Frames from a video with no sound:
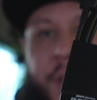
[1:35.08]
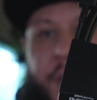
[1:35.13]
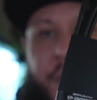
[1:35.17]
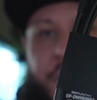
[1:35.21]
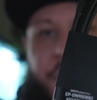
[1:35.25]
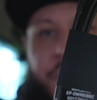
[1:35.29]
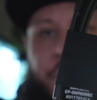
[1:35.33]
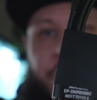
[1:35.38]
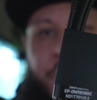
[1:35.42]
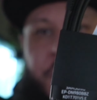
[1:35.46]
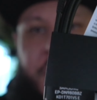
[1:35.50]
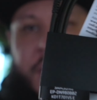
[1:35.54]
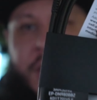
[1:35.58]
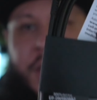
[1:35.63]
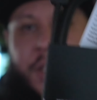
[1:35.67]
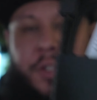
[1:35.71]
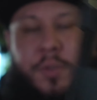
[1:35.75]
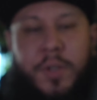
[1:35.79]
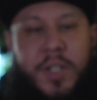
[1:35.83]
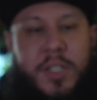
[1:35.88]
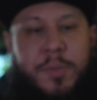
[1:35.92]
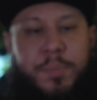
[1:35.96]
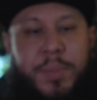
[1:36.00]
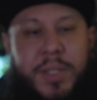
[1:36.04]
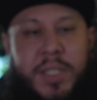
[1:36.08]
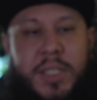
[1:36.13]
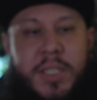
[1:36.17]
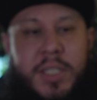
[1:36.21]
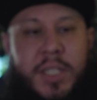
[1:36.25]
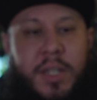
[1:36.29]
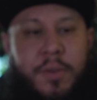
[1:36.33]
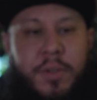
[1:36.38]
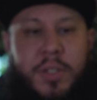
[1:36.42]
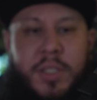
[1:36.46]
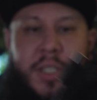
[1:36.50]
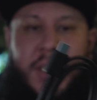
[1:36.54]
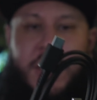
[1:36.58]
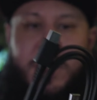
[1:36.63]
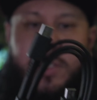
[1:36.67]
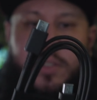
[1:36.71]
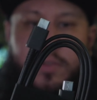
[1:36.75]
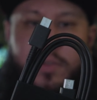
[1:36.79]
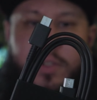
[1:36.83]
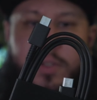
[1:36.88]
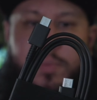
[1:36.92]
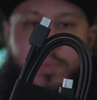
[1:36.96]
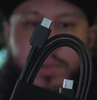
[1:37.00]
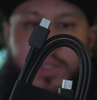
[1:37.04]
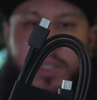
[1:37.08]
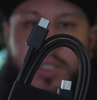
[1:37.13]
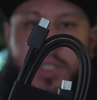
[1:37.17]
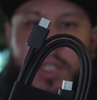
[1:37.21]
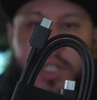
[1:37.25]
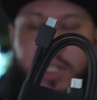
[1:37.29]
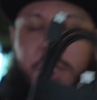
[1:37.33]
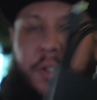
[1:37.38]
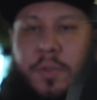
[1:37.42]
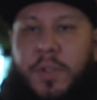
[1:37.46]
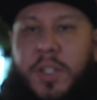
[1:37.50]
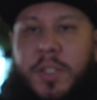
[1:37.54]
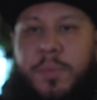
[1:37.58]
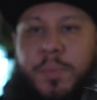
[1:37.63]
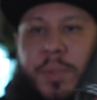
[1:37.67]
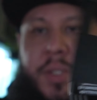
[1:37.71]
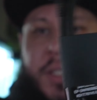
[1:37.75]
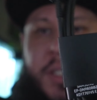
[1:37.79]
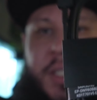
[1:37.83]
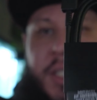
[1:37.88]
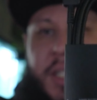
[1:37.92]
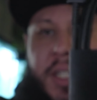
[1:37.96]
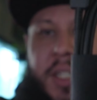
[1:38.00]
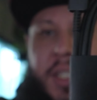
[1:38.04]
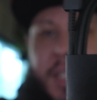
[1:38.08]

You do get the USB-C. I want to say it's USB-C to USB-C.